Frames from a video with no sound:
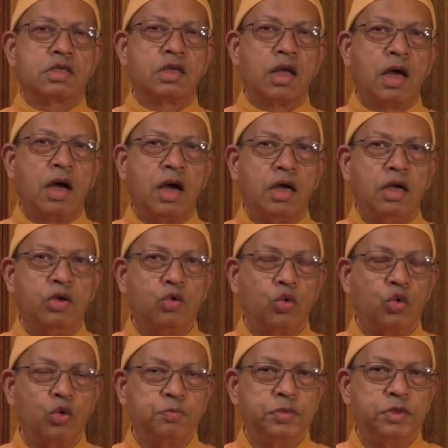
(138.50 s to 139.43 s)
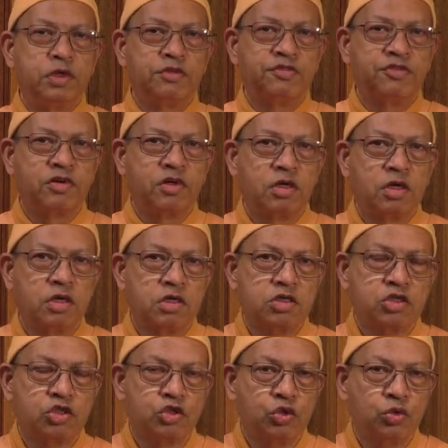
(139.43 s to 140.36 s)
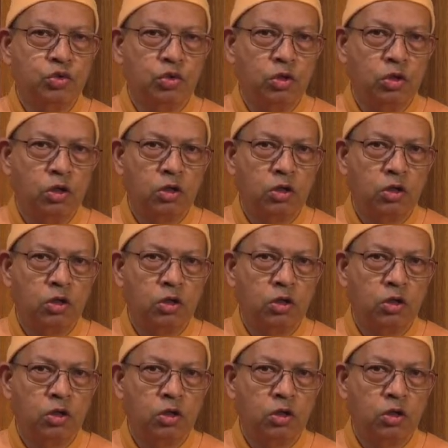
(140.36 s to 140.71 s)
eye opener for us too,